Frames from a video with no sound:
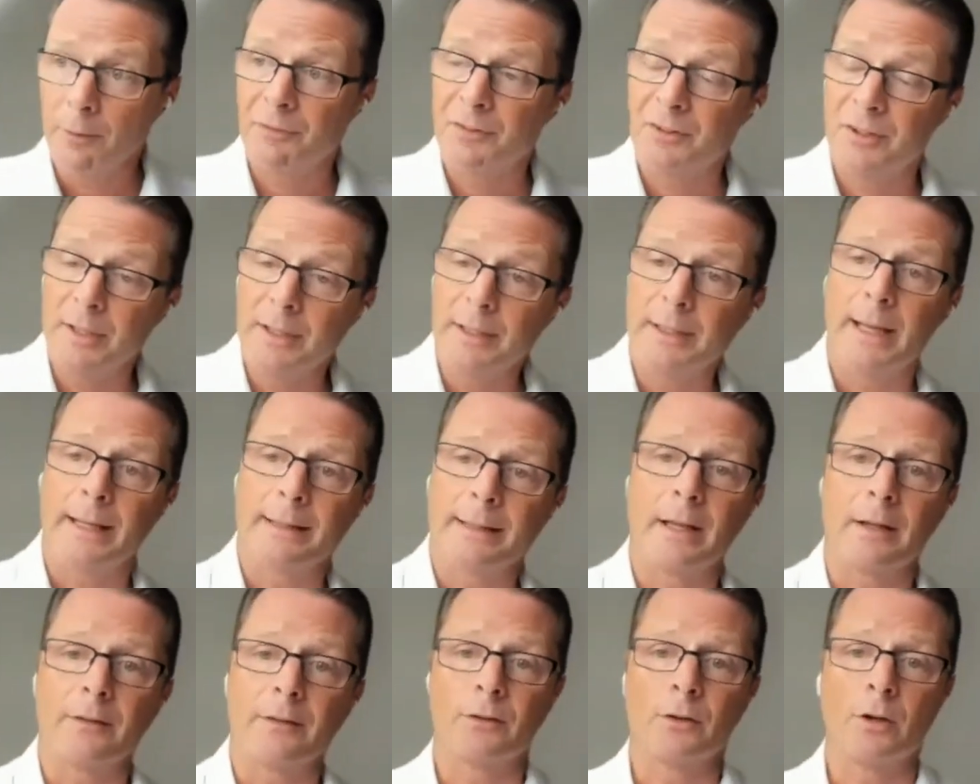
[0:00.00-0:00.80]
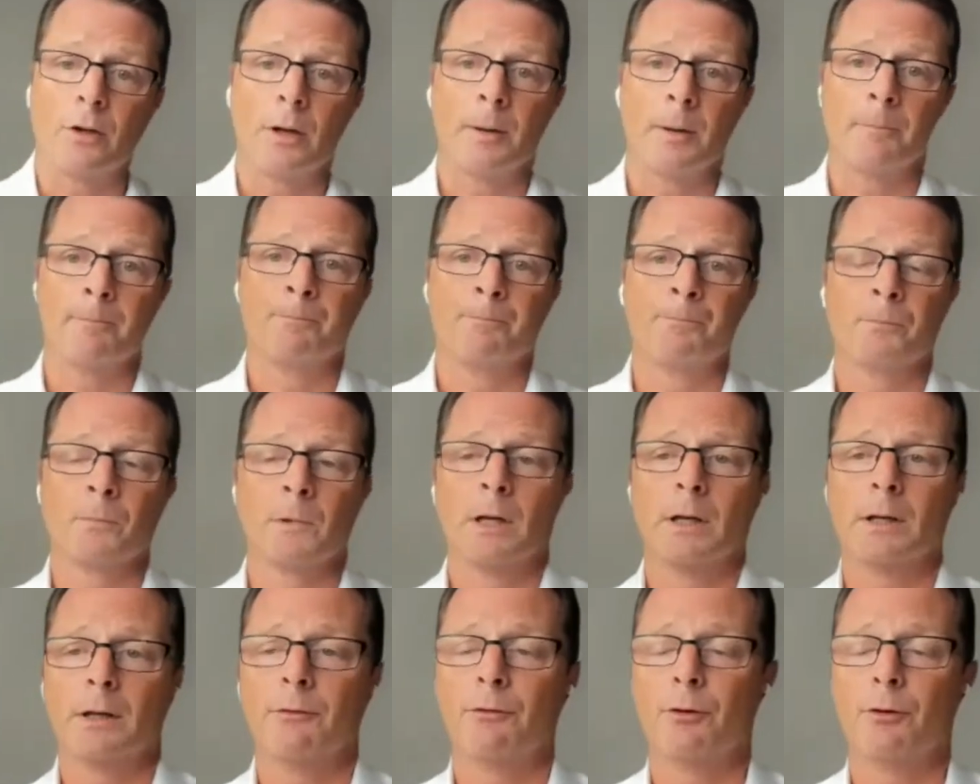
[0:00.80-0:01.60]
we've seen that as
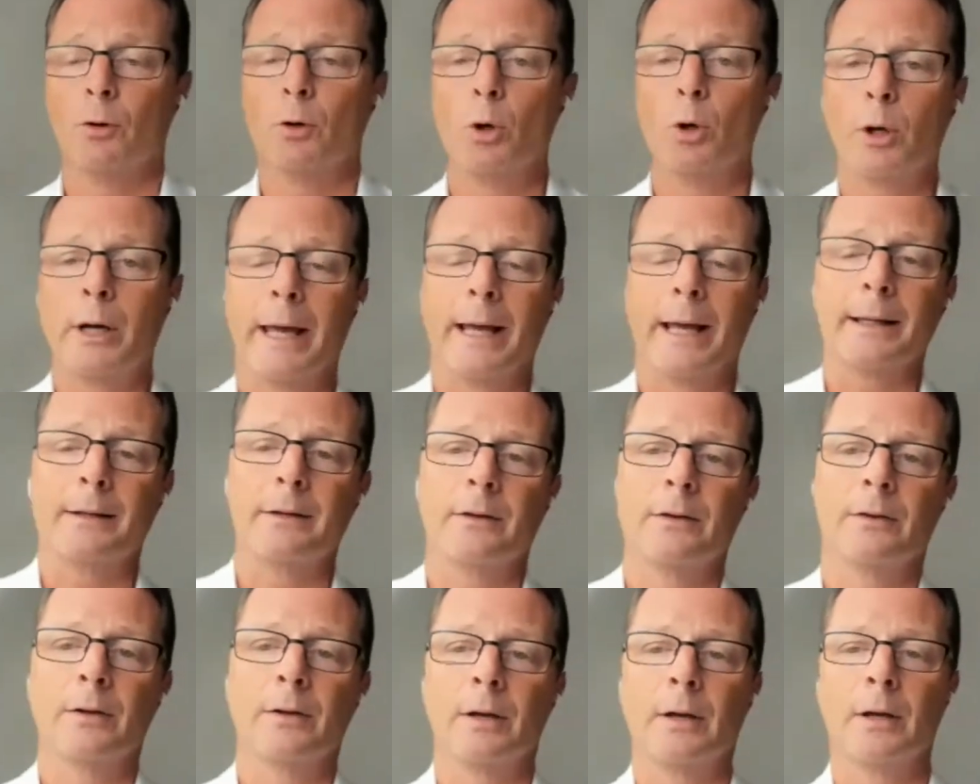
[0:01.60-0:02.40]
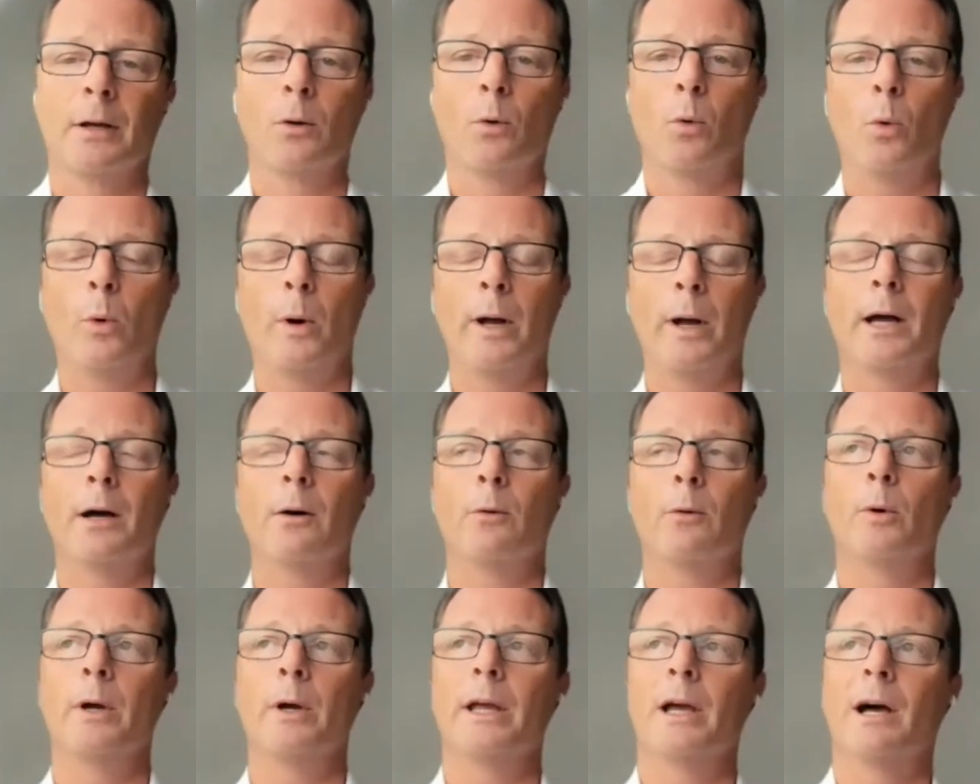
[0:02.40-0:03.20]
if you look at
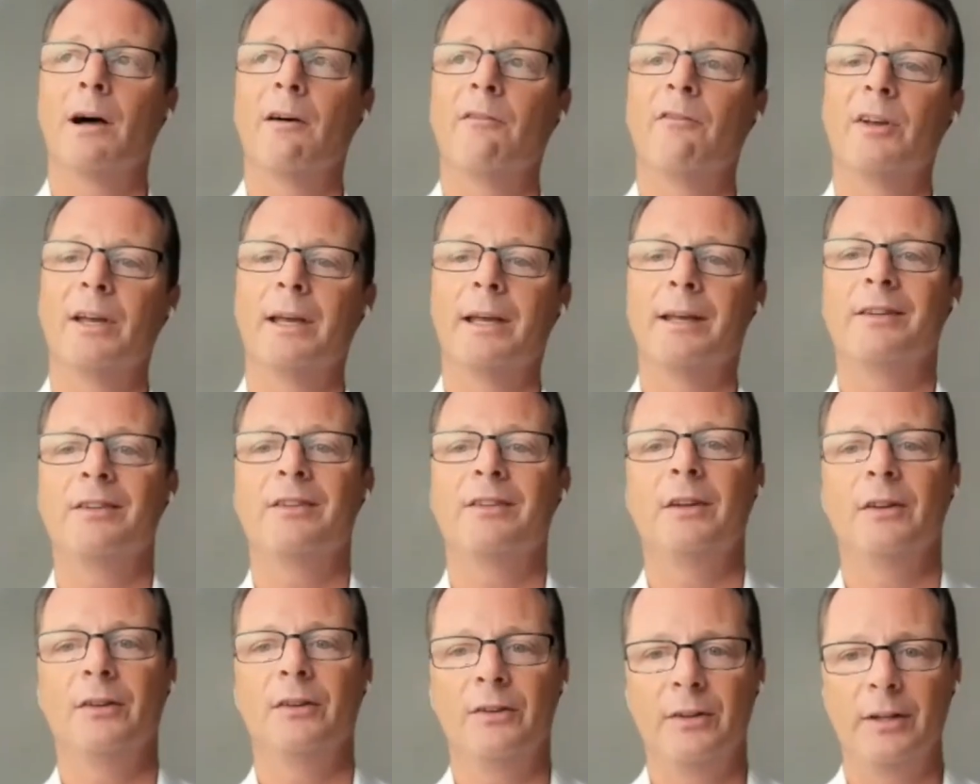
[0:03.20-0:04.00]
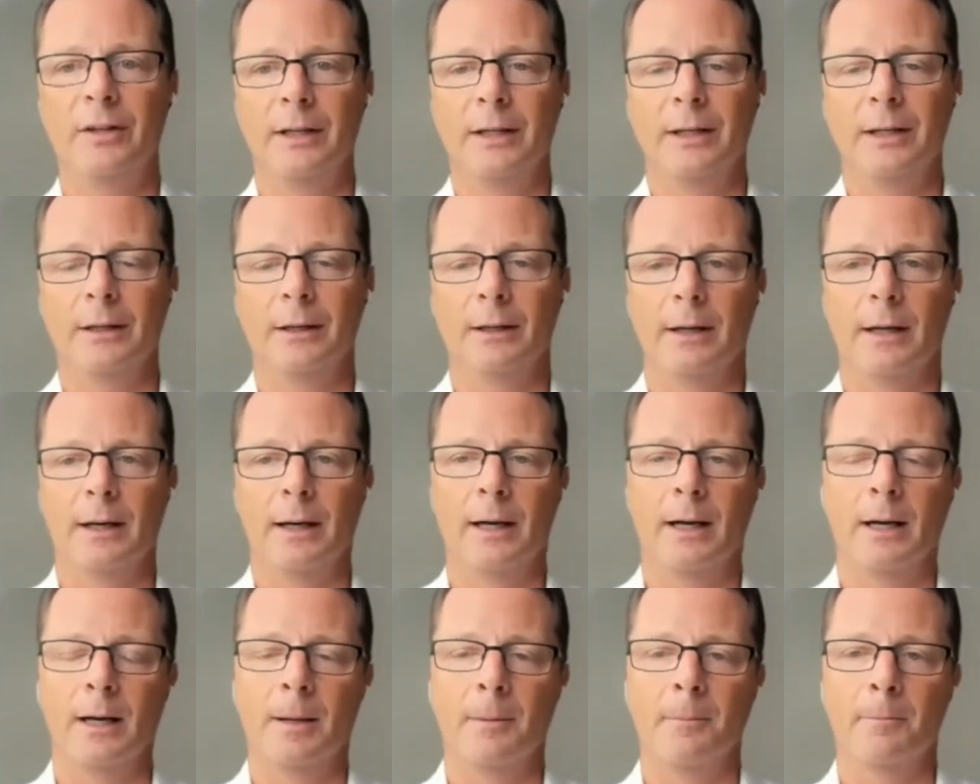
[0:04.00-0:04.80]
where we have existing
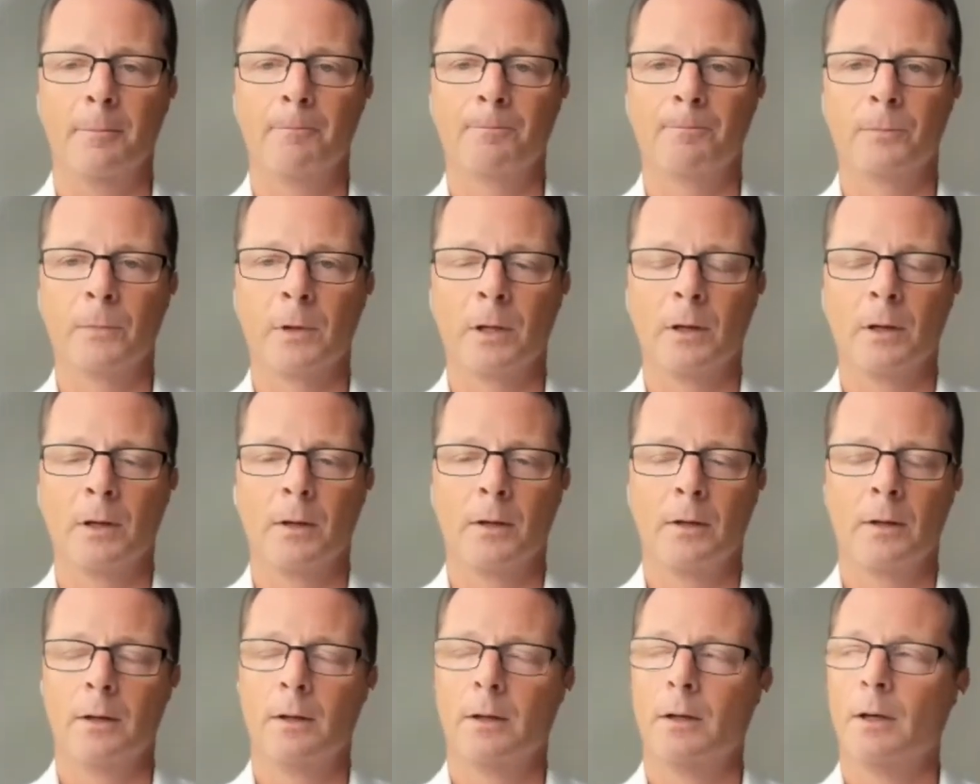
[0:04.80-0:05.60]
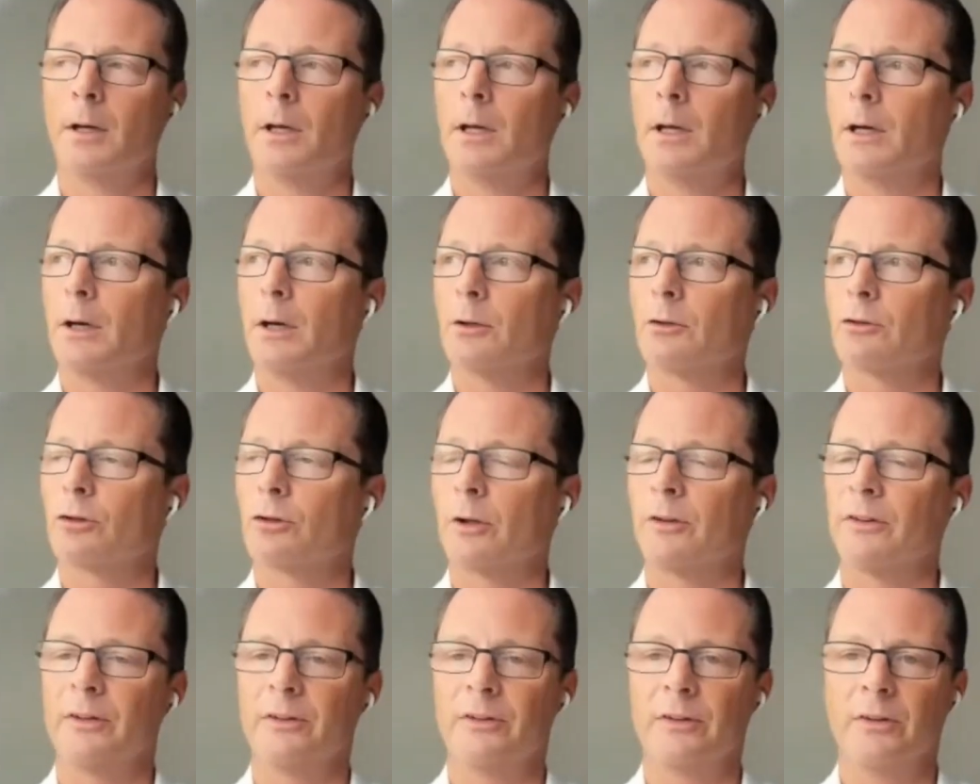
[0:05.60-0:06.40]

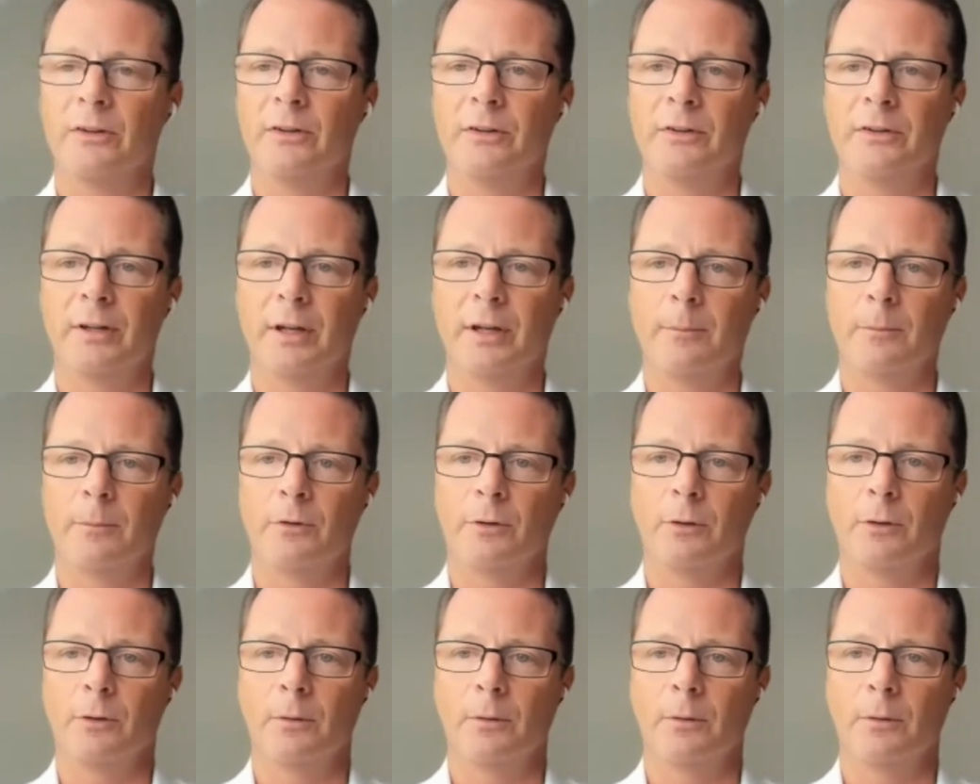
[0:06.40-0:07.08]
transit systems.